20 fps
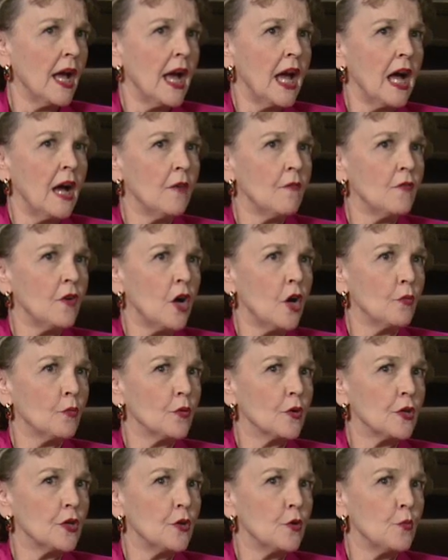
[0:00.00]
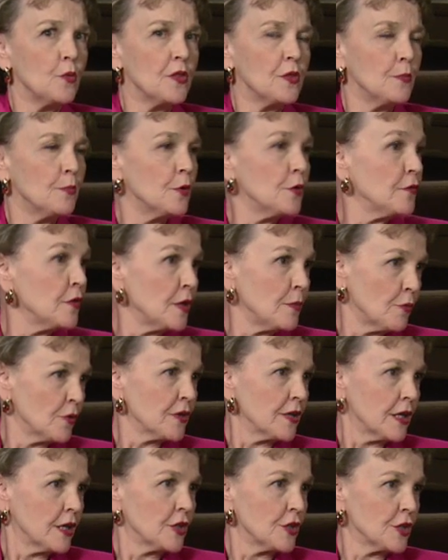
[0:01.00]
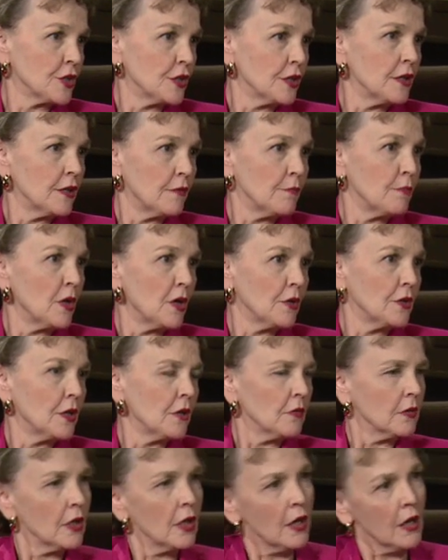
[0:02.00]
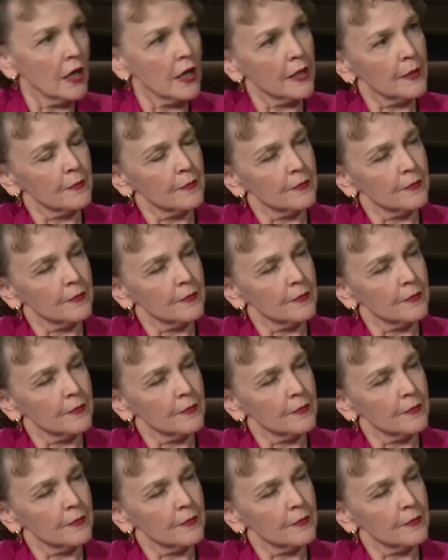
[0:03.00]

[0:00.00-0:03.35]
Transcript: How involved were you with the movie production of Ball Don't Lie?